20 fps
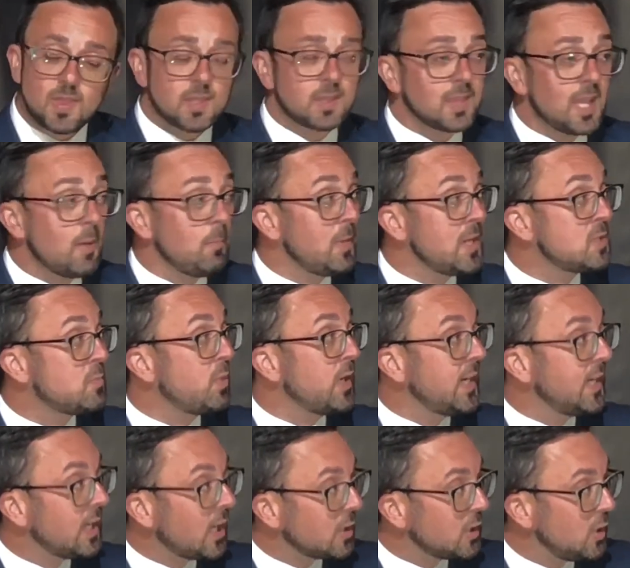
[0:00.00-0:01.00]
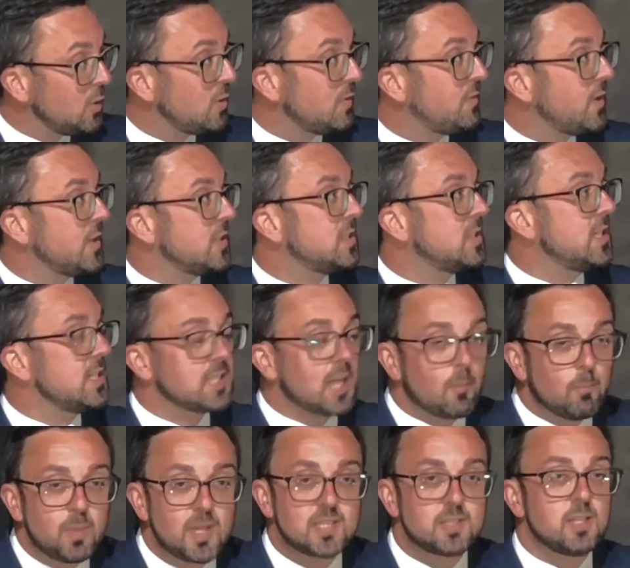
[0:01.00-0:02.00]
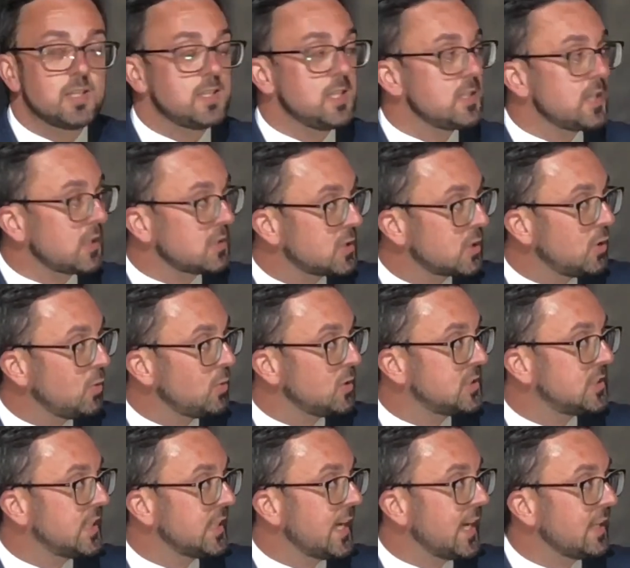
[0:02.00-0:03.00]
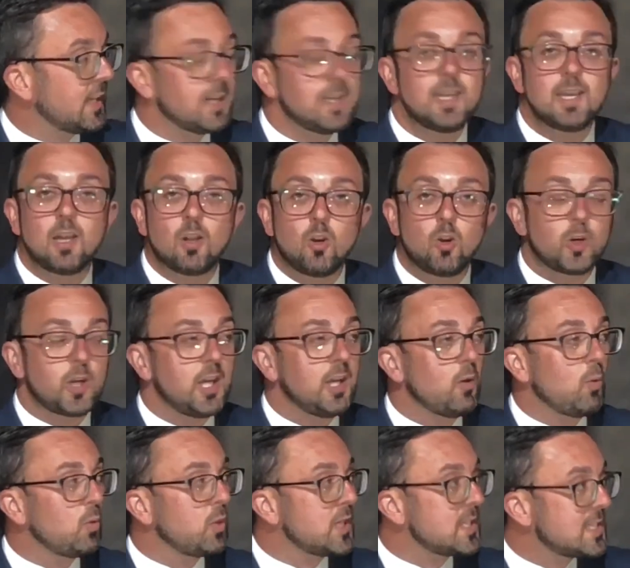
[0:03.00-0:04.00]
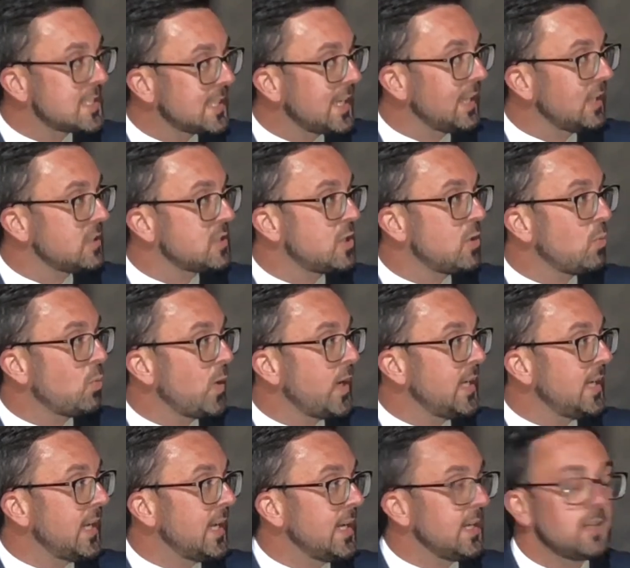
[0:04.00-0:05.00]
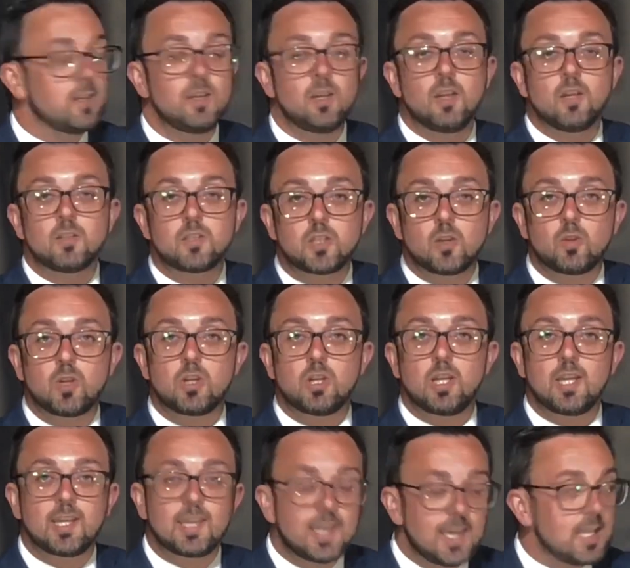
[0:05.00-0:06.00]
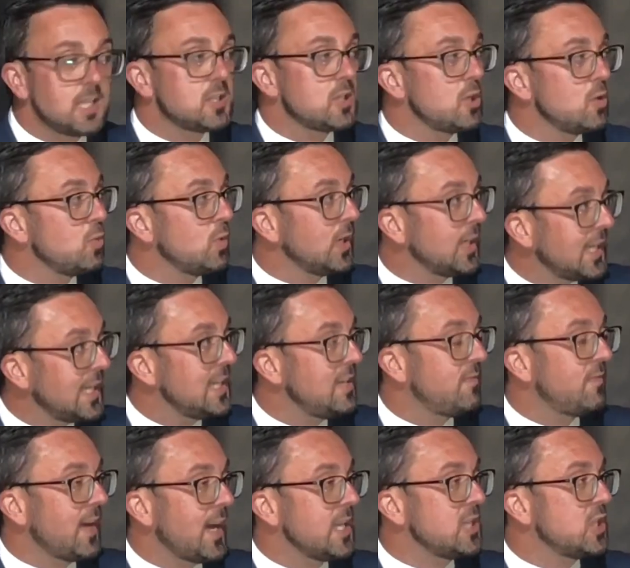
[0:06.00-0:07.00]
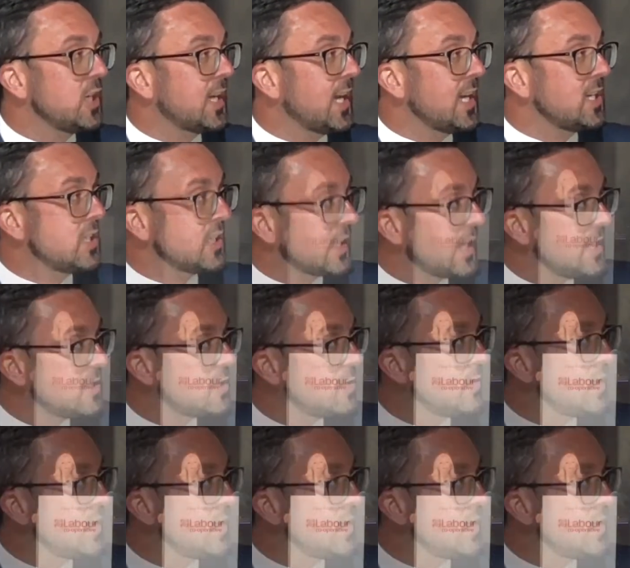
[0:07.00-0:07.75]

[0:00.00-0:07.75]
That means bringing our universities, our businesses, our schools together, looking at the skills that we need so that kids who leave education, kids who